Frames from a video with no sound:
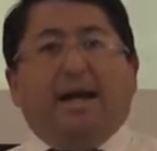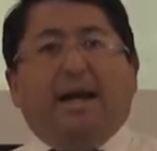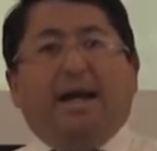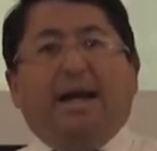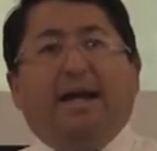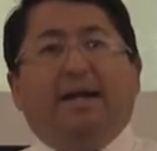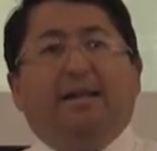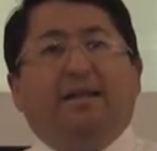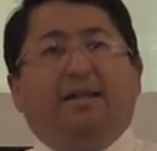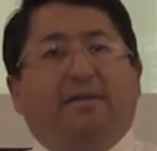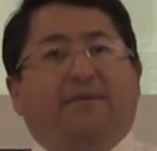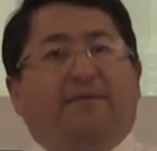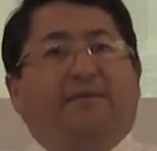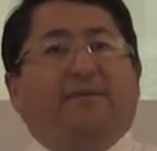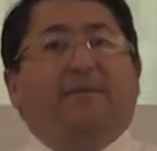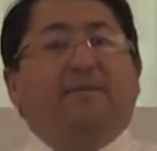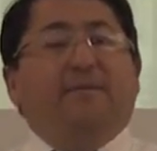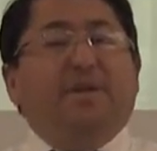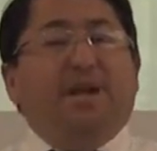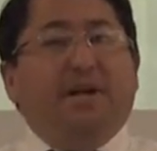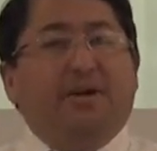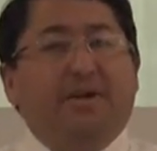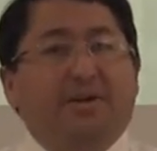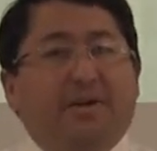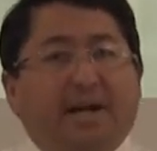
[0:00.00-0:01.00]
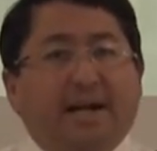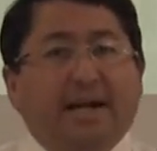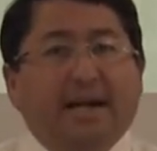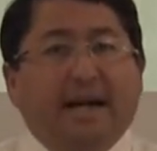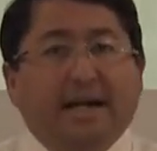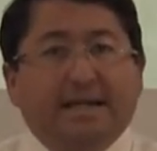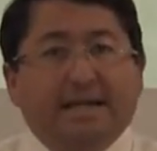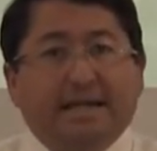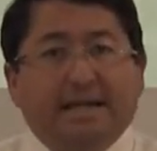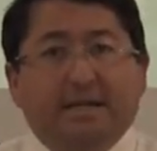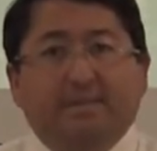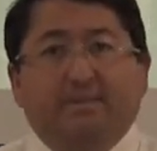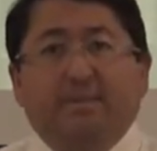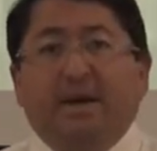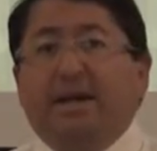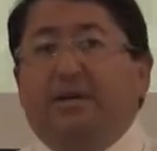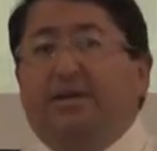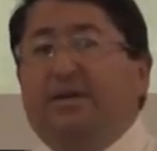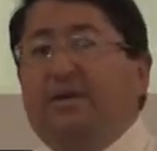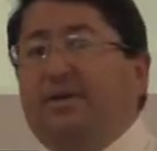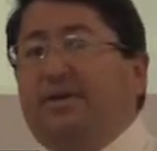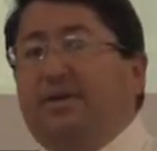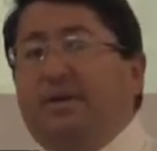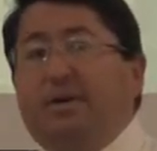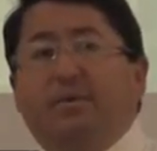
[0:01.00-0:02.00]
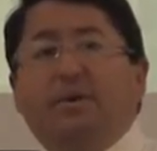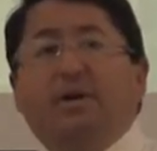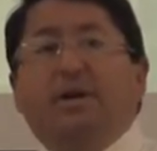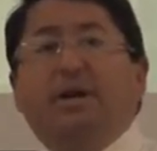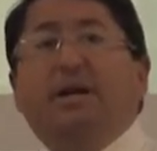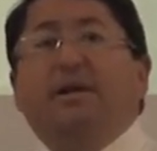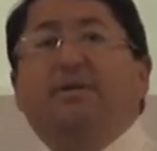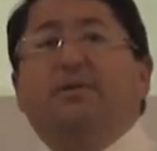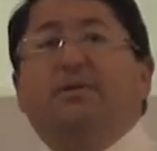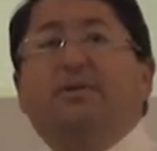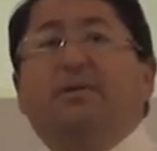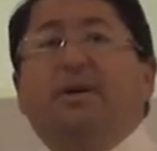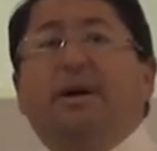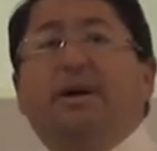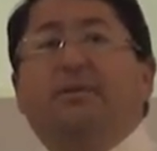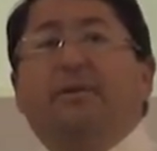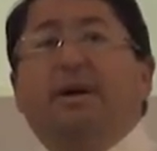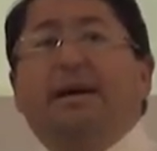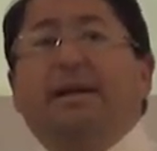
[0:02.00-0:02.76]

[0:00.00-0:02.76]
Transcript: and from there you can access Matrix. So we're going to do that